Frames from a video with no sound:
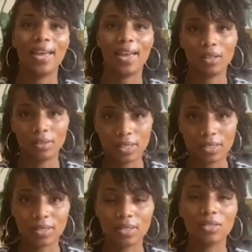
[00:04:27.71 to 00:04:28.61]

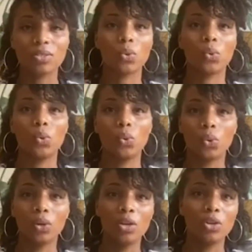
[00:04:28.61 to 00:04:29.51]
illnesses
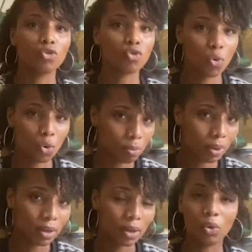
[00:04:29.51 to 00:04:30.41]
or trauma